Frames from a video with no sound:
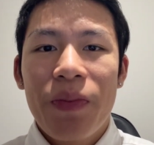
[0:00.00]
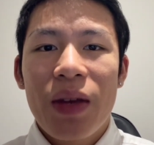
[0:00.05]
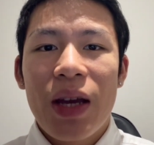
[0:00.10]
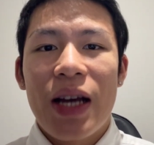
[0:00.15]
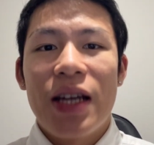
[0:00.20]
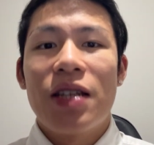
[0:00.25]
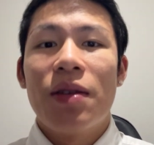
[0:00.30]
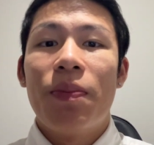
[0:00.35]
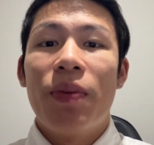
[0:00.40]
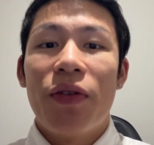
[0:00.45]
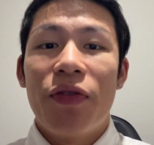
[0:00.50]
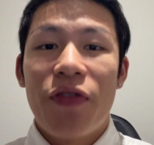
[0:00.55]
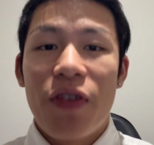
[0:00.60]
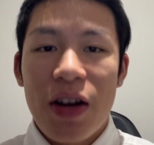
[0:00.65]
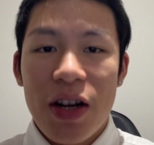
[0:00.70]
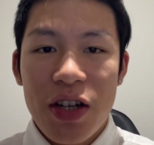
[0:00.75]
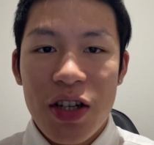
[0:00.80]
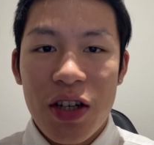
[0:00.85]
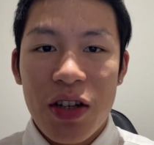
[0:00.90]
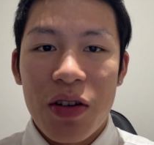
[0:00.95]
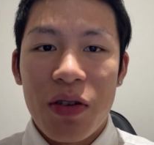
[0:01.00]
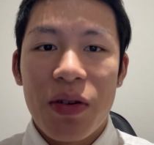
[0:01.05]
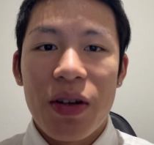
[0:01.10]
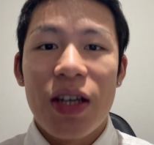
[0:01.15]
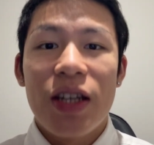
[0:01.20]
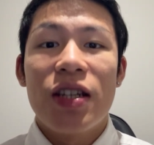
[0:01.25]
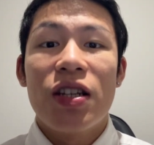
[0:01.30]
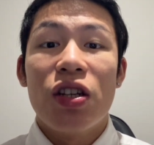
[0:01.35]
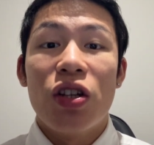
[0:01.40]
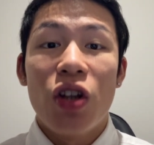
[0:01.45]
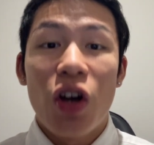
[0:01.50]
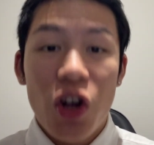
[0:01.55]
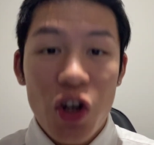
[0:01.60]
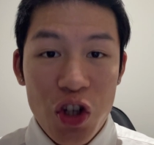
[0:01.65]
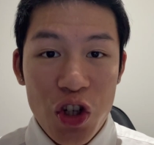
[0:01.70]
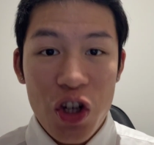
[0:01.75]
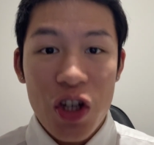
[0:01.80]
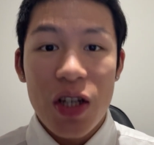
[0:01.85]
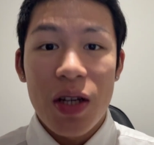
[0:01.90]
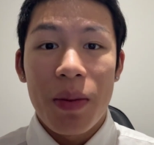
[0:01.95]
As a professional, it's not
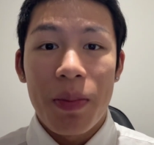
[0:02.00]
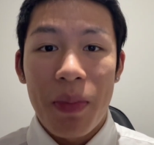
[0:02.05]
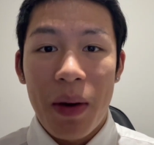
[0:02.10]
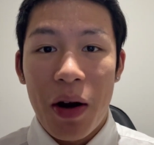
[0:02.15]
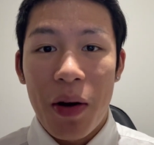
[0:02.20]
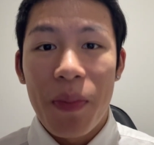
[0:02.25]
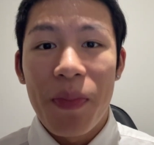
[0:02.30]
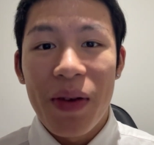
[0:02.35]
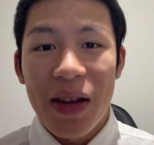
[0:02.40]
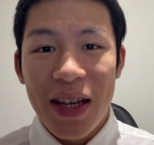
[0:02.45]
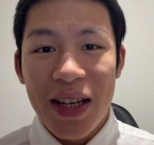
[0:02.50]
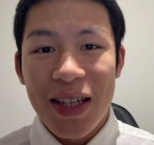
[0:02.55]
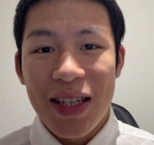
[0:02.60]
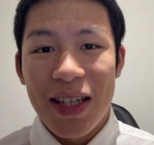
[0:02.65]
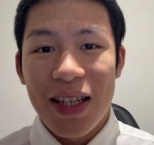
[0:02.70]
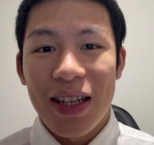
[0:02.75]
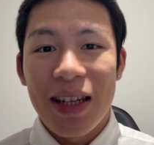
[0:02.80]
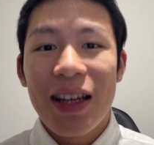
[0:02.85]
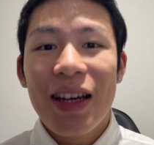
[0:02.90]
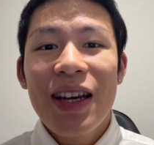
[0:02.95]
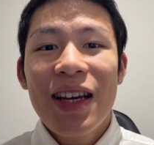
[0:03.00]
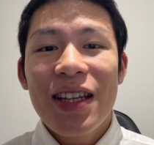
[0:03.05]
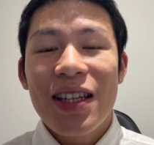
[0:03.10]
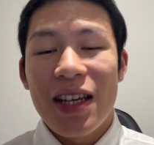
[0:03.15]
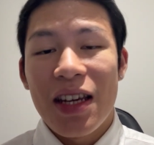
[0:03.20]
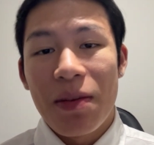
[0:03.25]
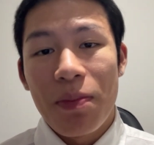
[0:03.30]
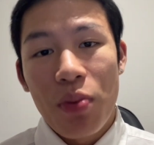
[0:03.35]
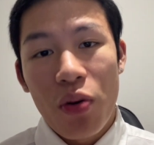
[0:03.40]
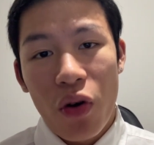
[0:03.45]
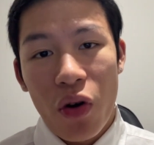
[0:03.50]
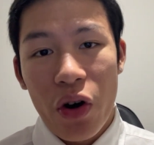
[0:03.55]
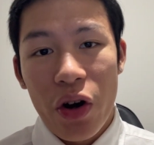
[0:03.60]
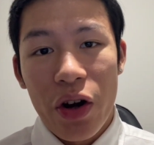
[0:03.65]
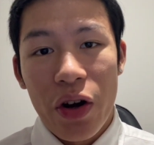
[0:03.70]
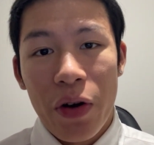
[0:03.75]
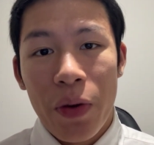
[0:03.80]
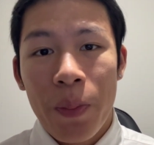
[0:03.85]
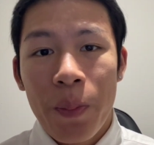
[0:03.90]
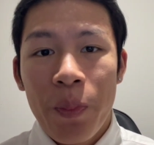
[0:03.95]
just about pleasing the employer,